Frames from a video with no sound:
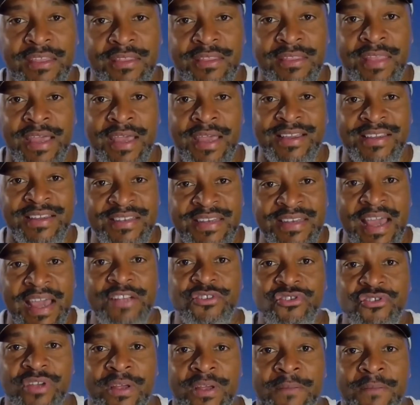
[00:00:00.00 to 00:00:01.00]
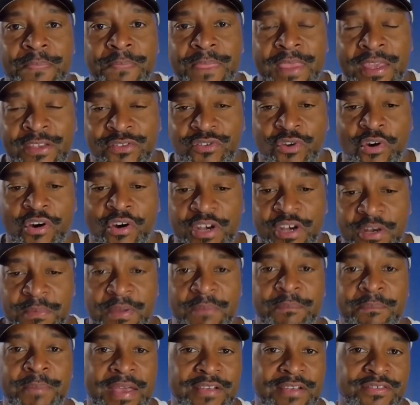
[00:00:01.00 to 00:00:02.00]
connection is going to be
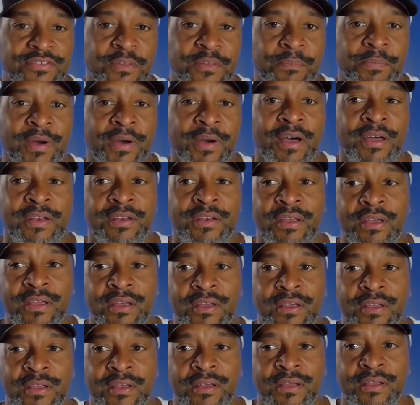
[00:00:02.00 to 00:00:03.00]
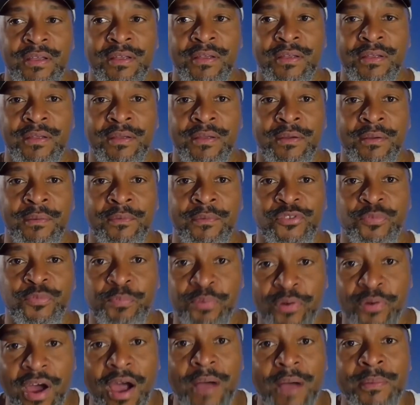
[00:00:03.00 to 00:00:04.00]
based upon
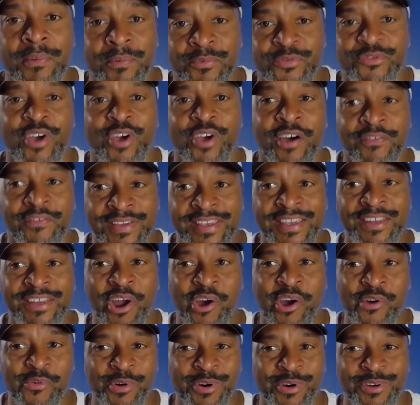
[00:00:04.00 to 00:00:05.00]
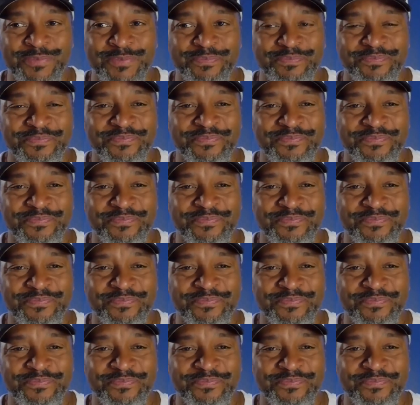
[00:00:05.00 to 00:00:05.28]
problem solving in our world.